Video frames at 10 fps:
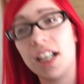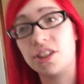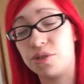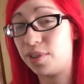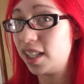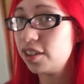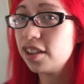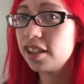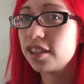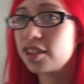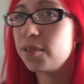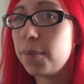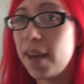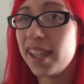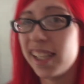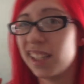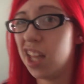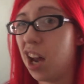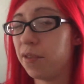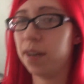a trailer, so we pay like a
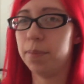lot rent,